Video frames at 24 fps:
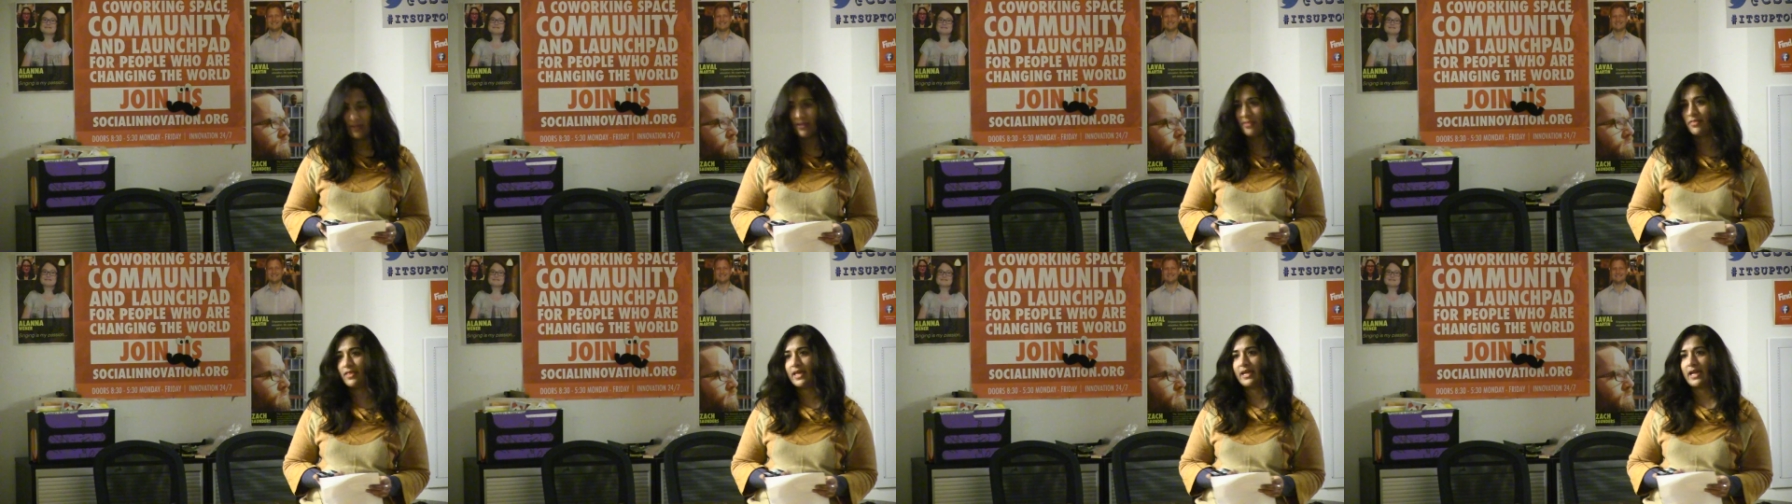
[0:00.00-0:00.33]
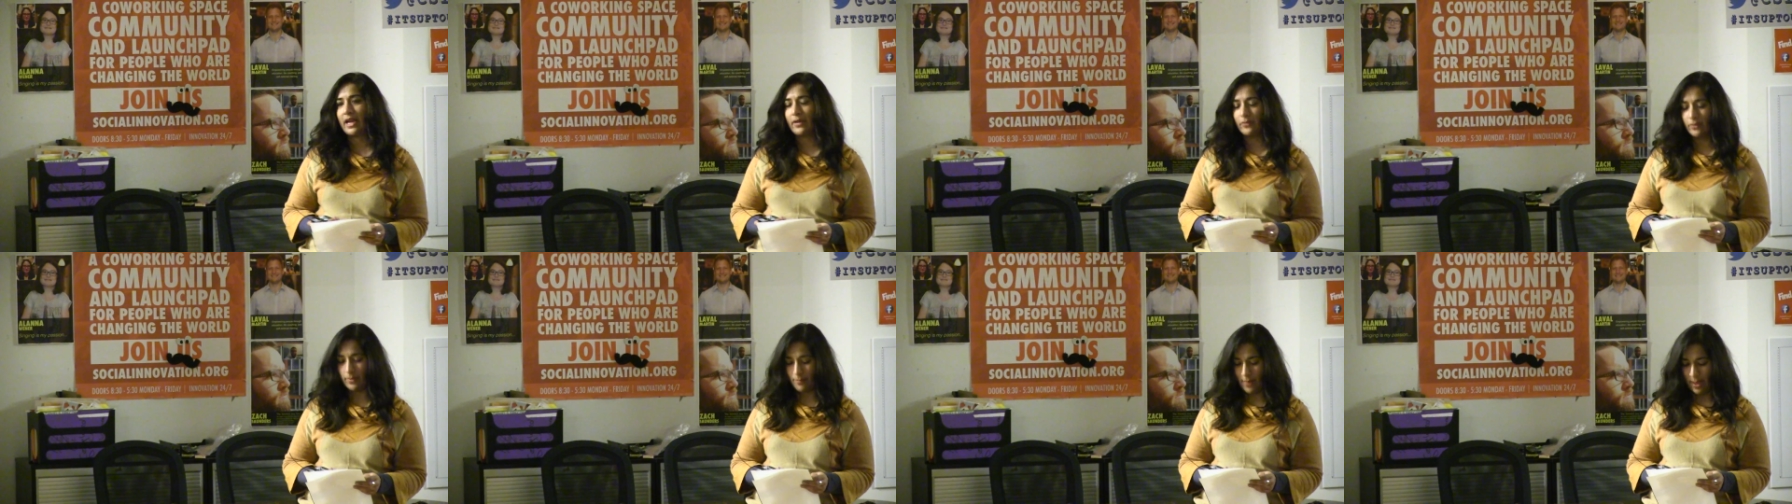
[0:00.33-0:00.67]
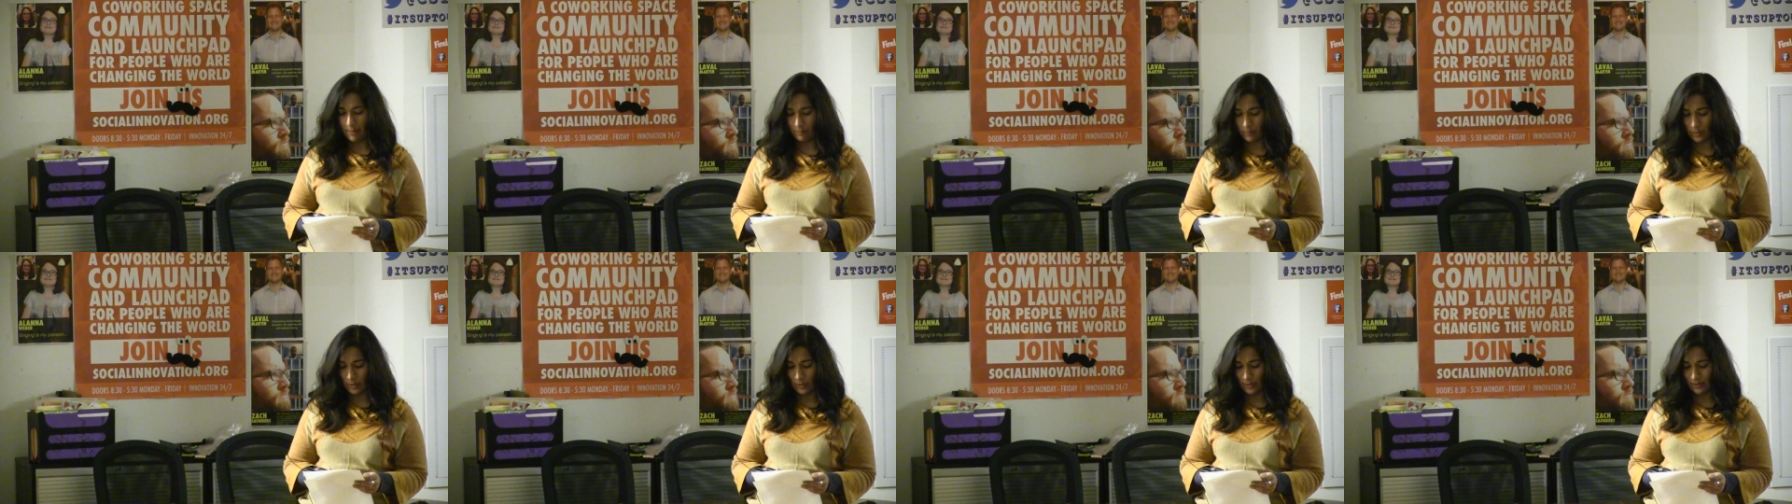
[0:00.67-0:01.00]
Then I
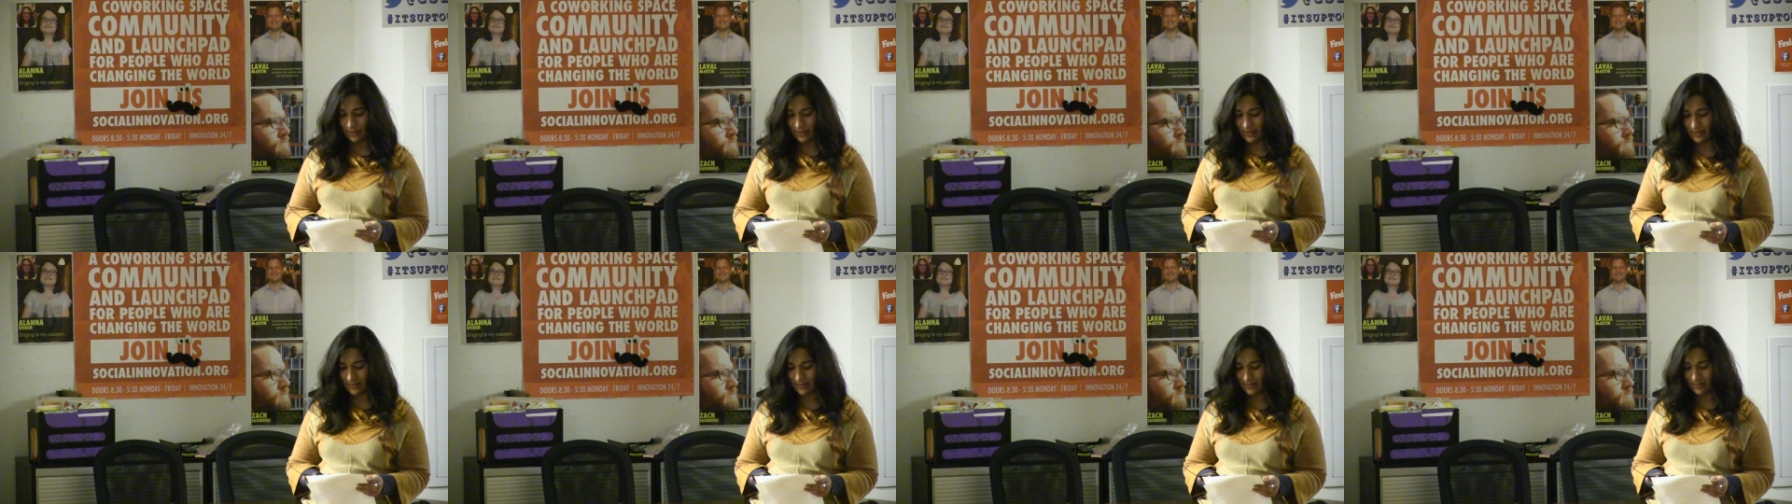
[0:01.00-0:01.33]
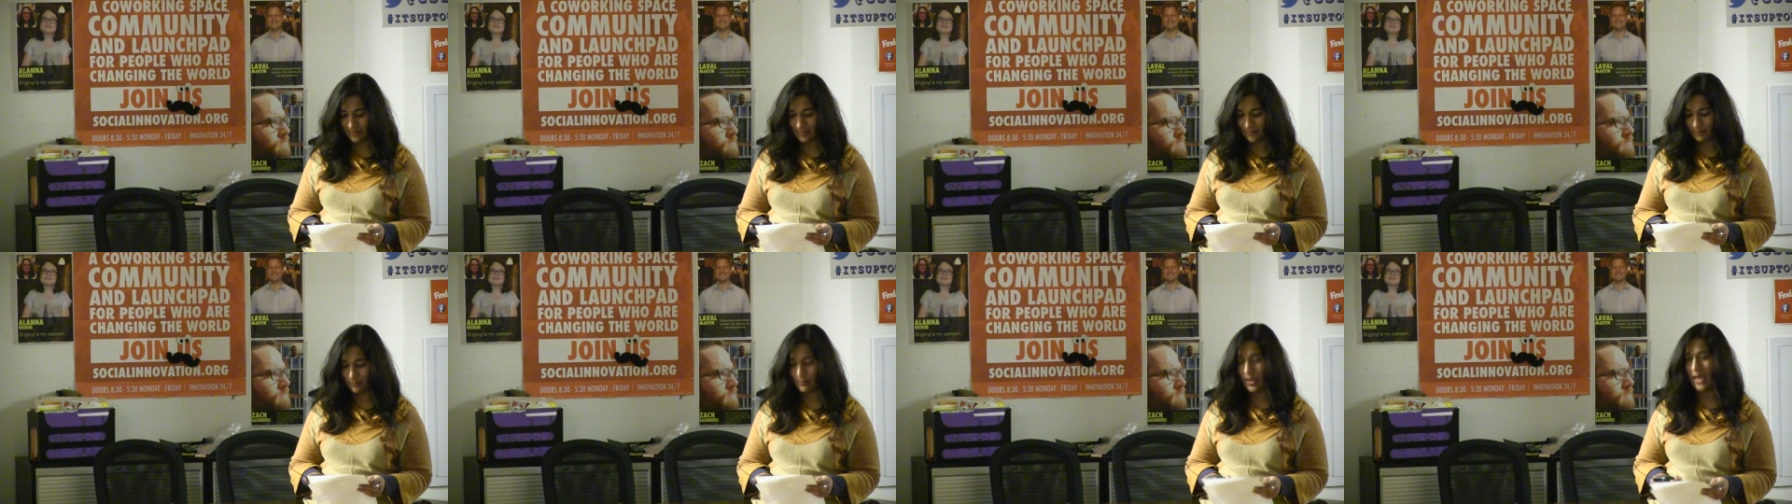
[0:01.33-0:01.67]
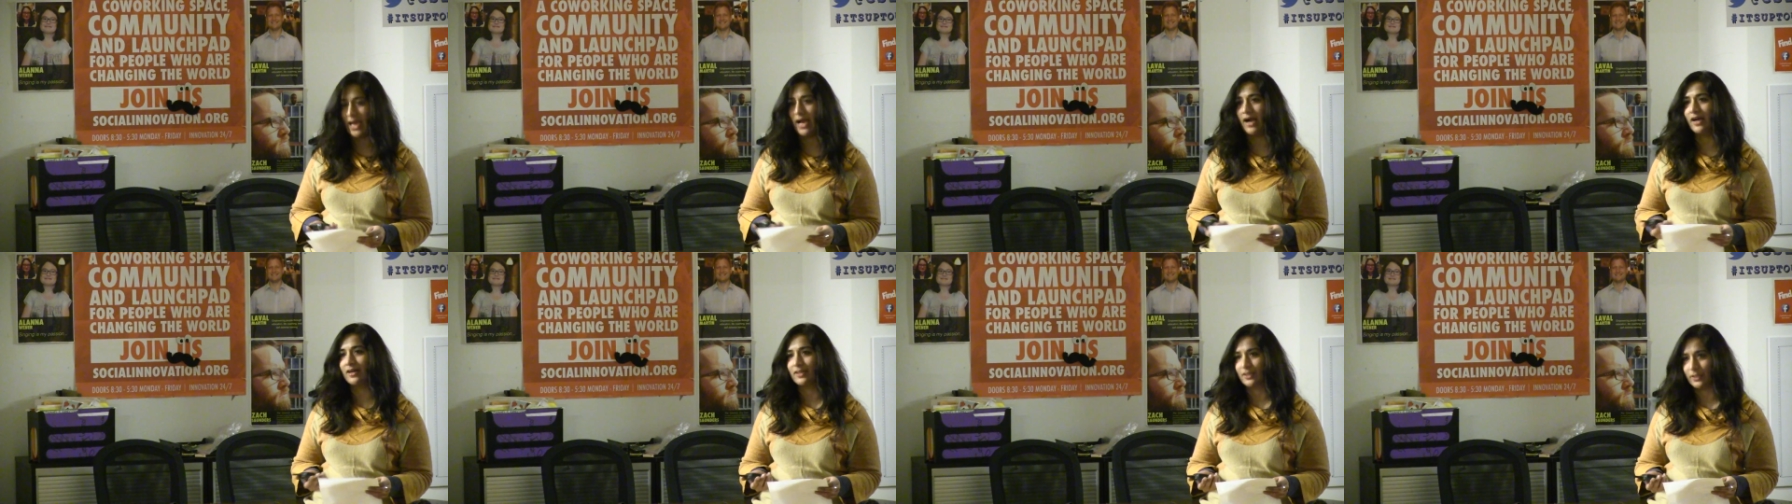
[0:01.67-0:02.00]
remembered
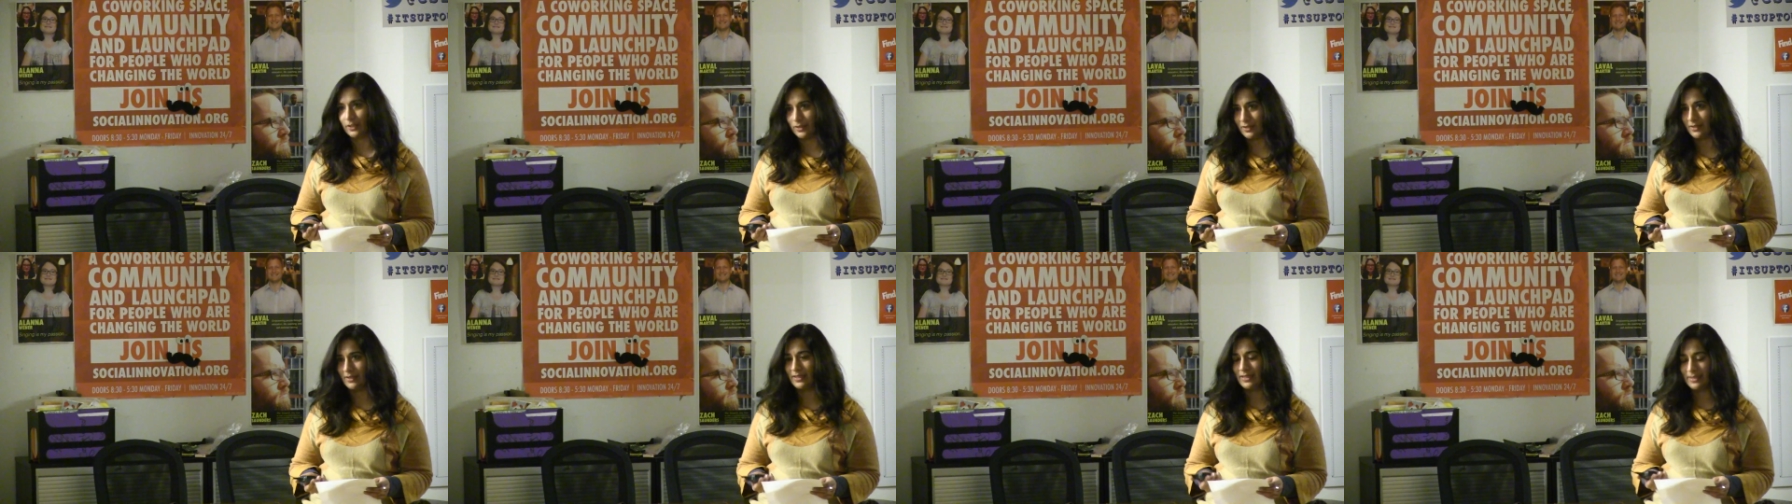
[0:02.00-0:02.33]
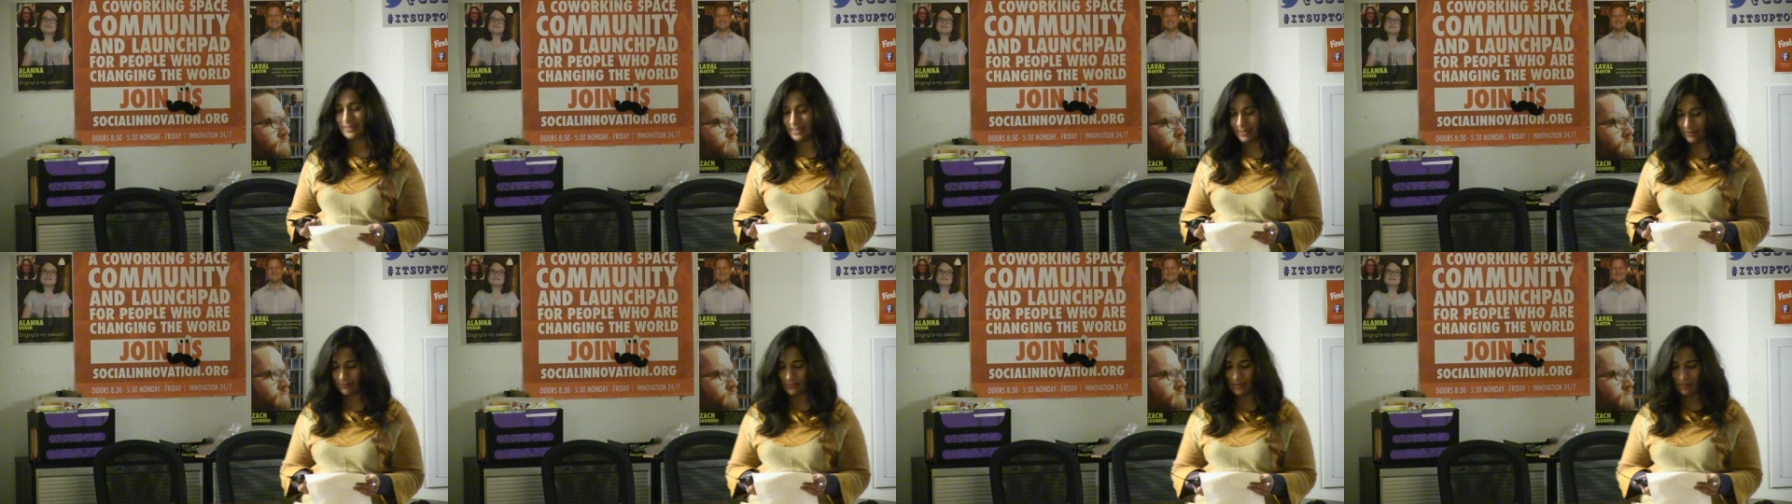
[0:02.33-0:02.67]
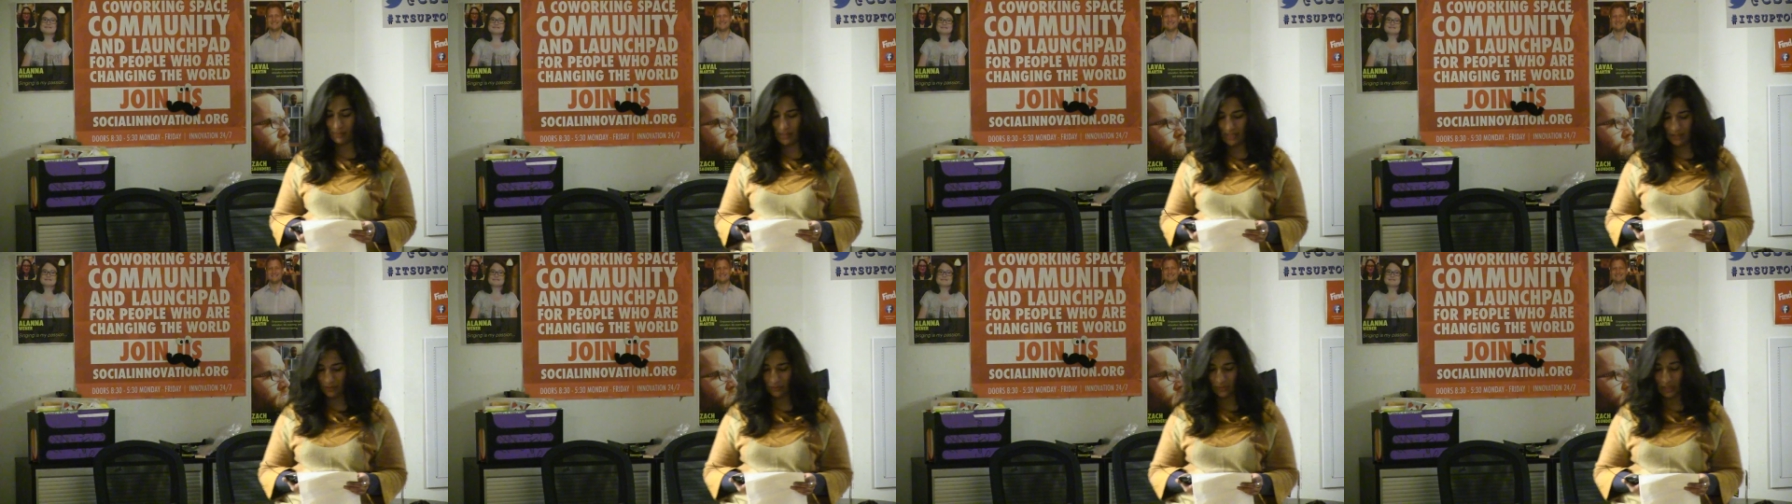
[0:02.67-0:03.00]
my uncle had given
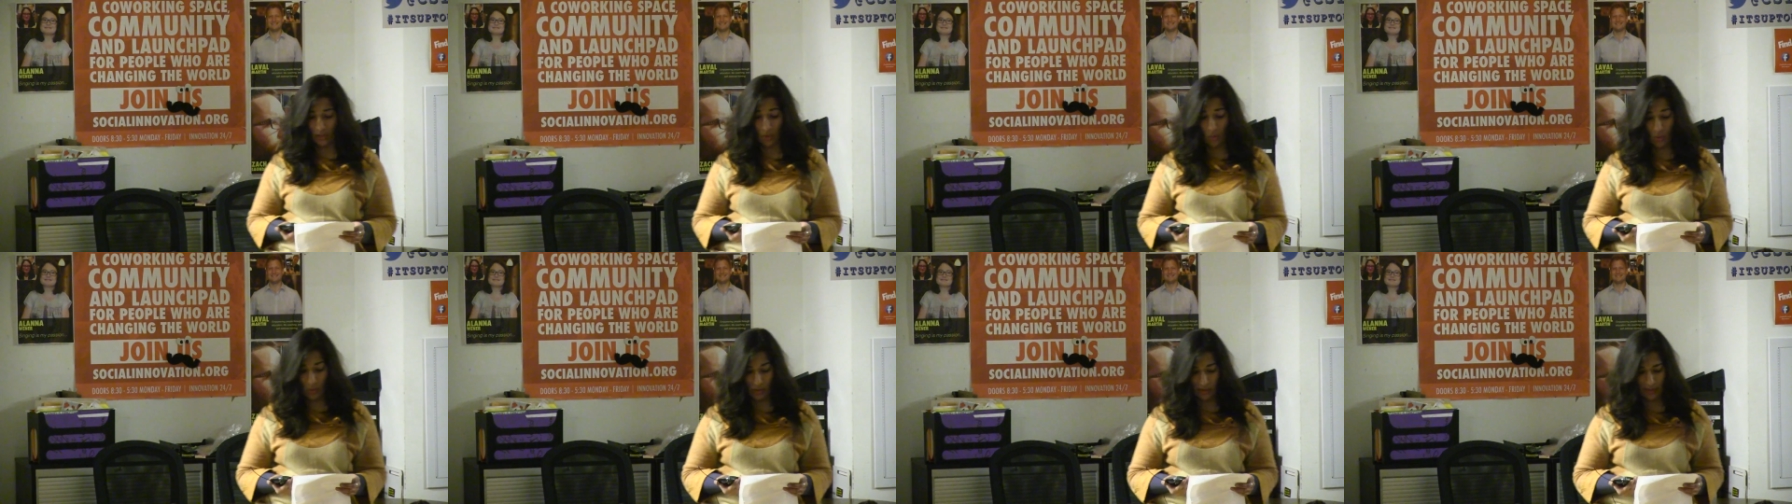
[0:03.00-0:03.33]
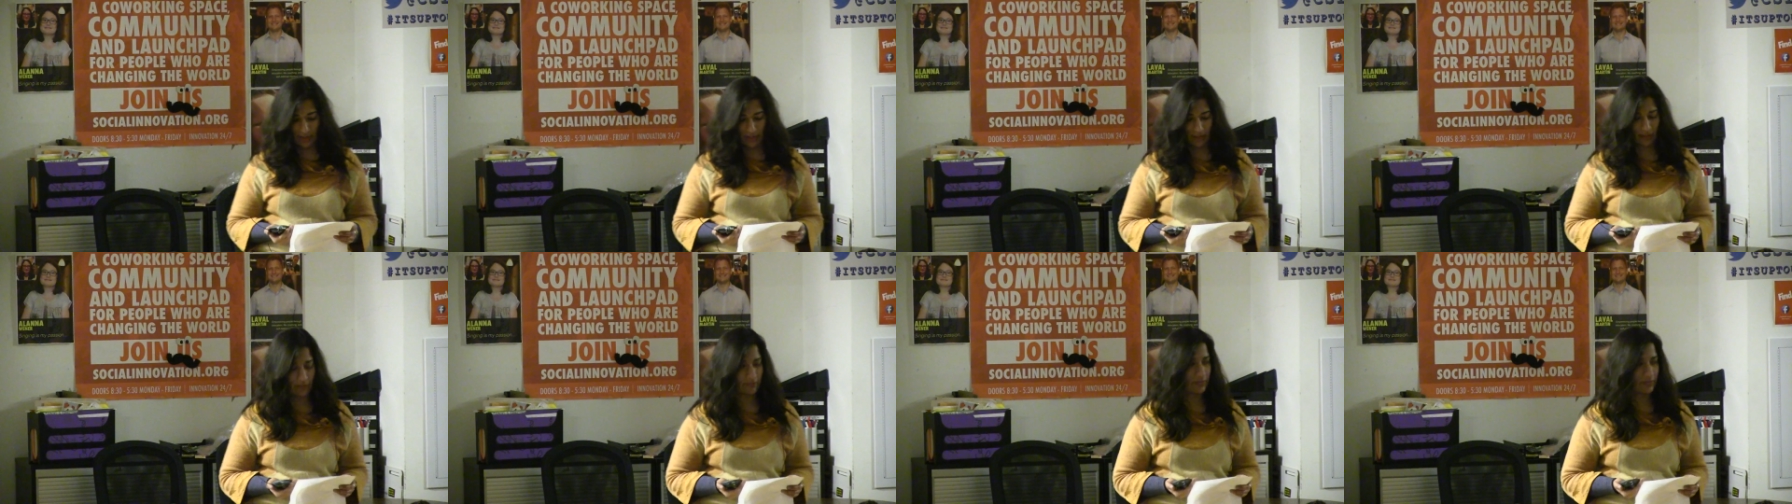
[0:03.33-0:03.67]
me a recording